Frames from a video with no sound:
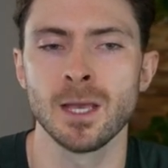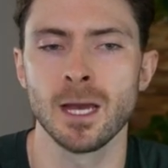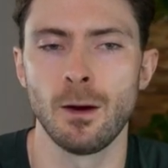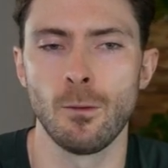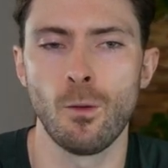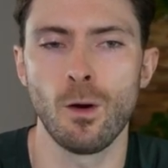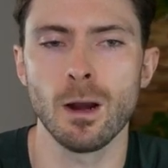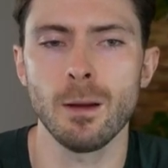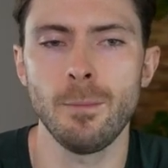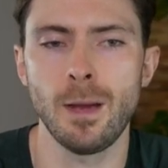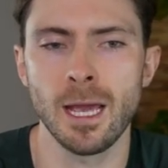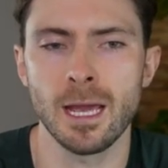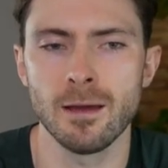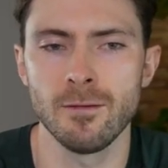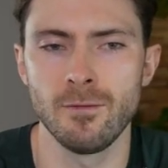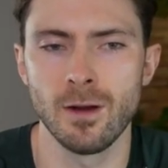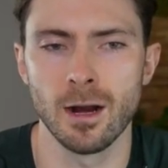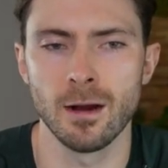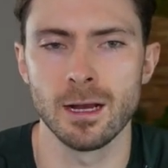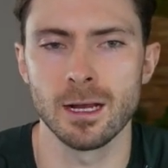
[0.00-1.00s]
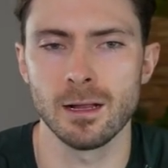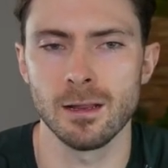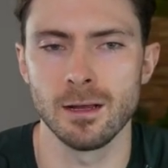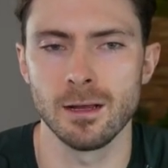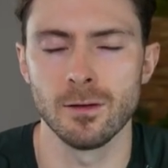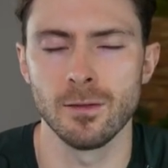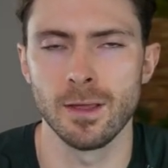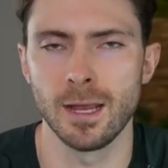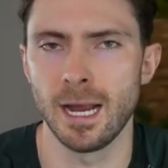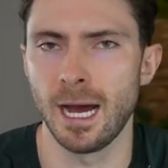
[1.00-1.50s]
I want to make it very
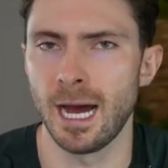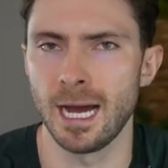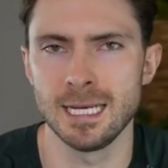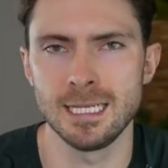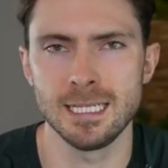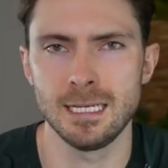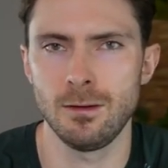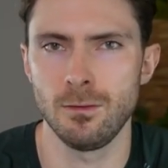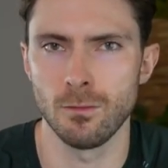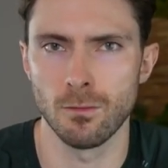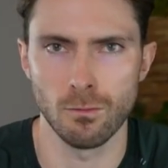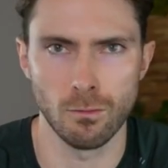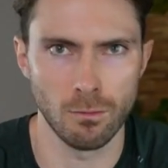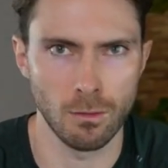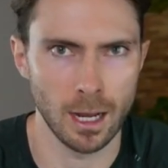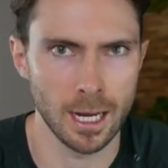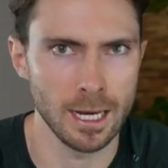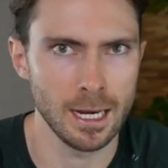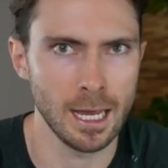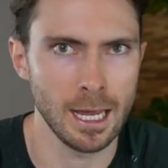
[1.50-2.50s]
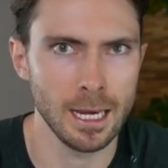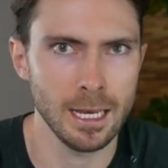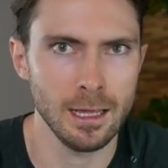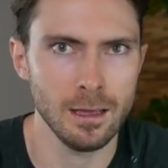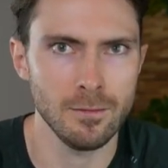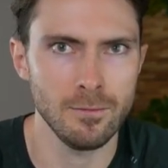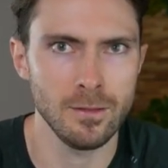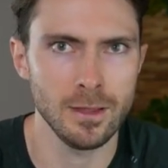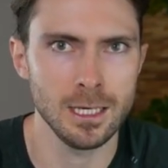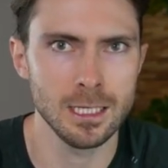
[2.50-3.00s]
clear that I didn't write
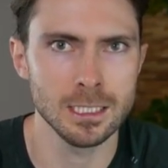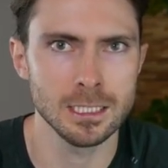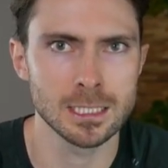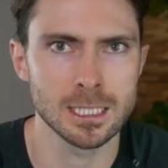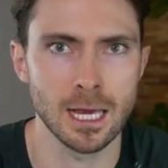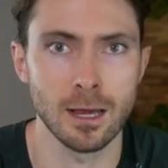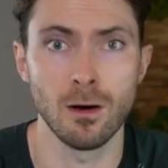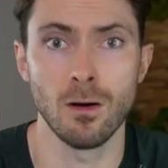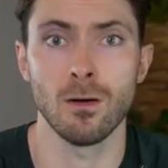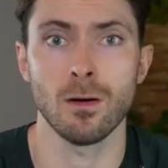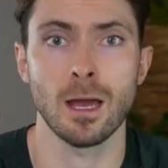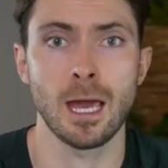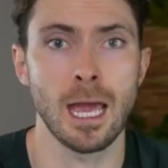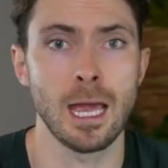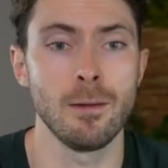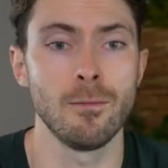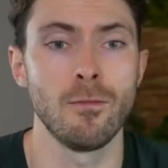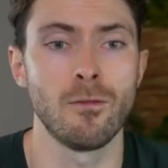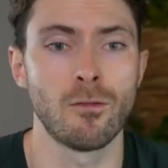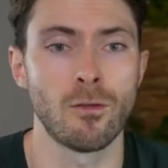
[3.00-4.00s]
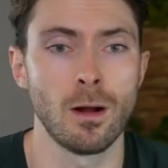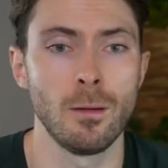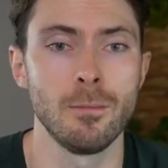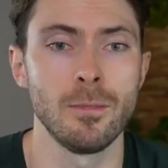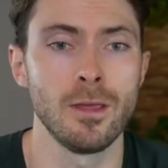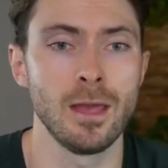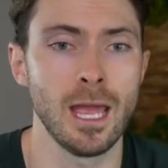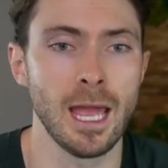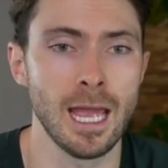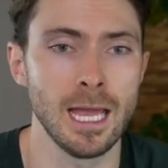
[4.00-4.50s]
any of these. They all came
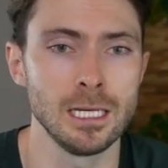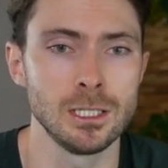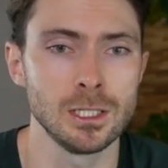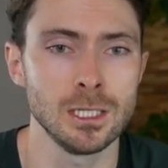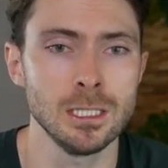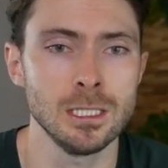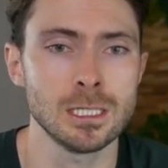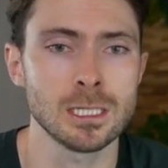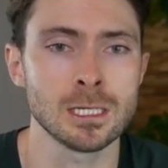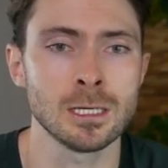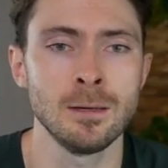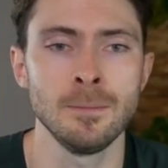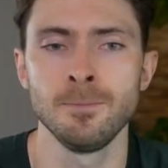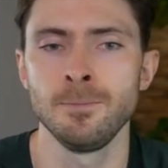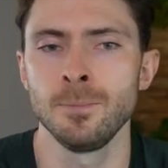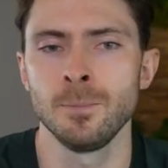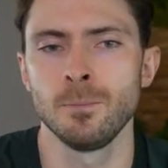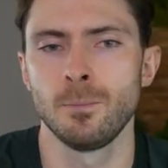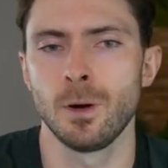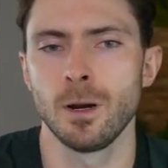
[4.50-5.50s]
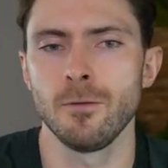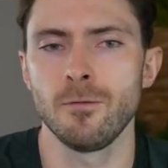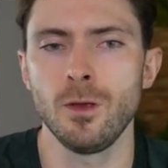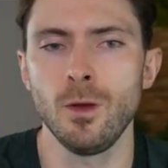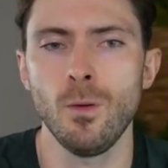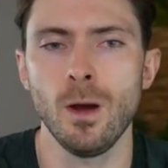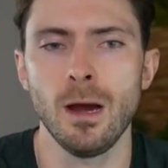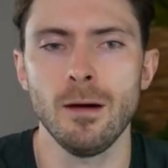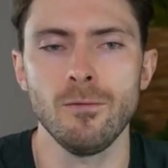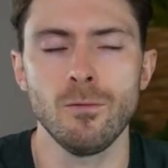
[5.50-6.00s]
from the agents. But if
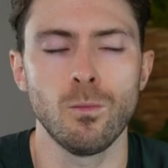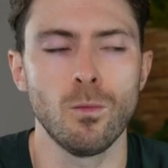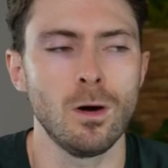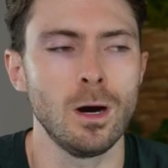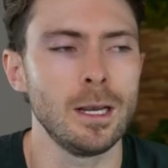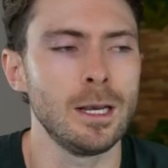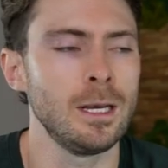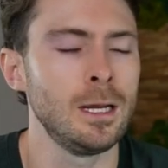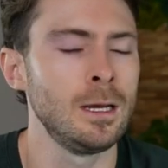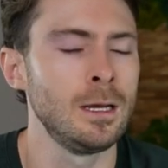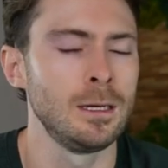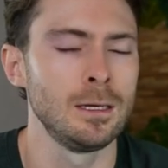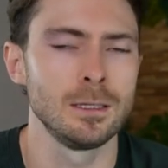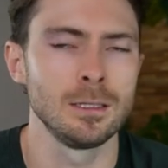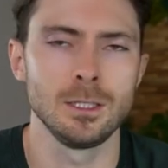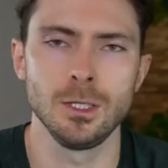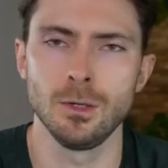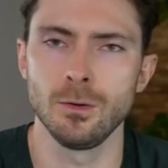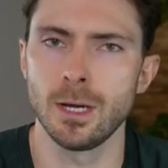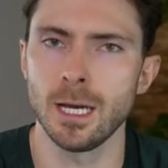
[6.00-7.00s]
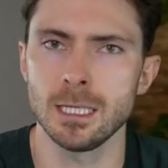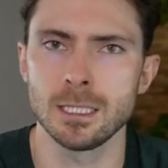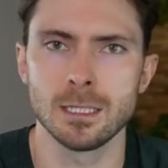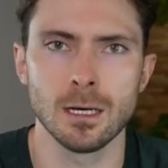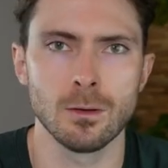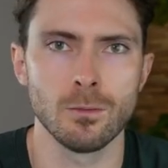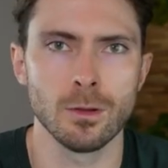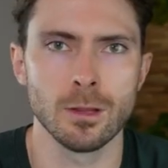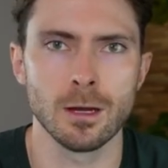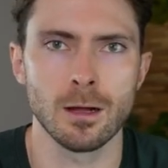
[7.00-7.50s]
you have one, you get
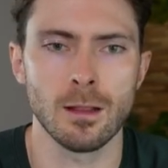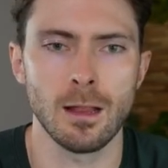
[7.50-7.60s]
done with a